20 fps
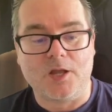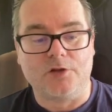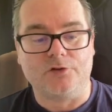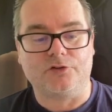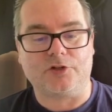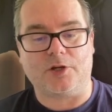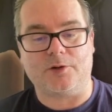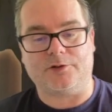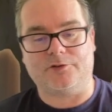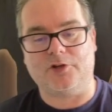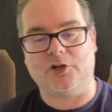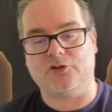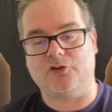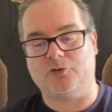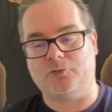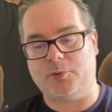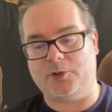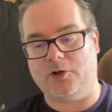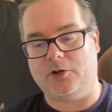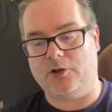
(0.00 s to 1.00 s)
So it tells
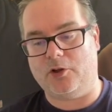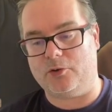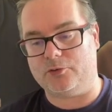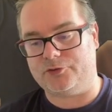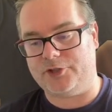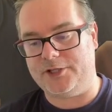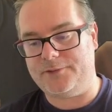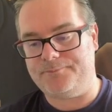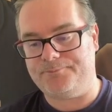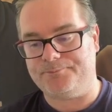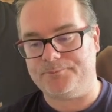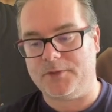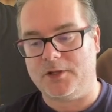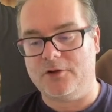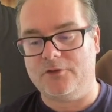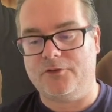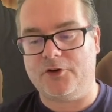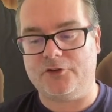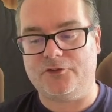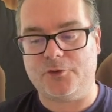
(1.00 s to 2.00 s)
us we're not logged in.
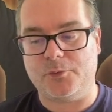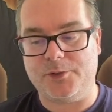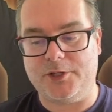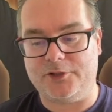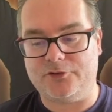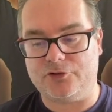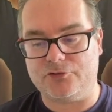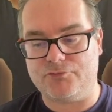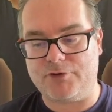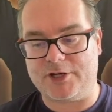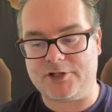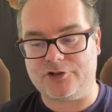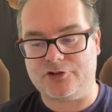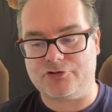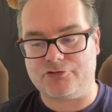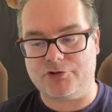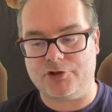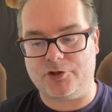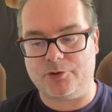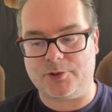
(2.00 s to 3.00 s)
First of all, we need to
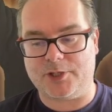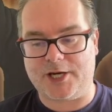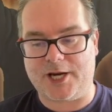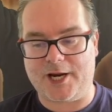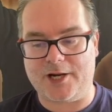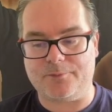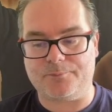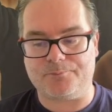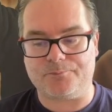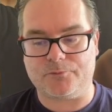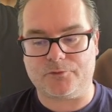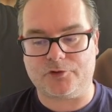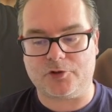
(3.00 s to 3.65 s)
register a new account.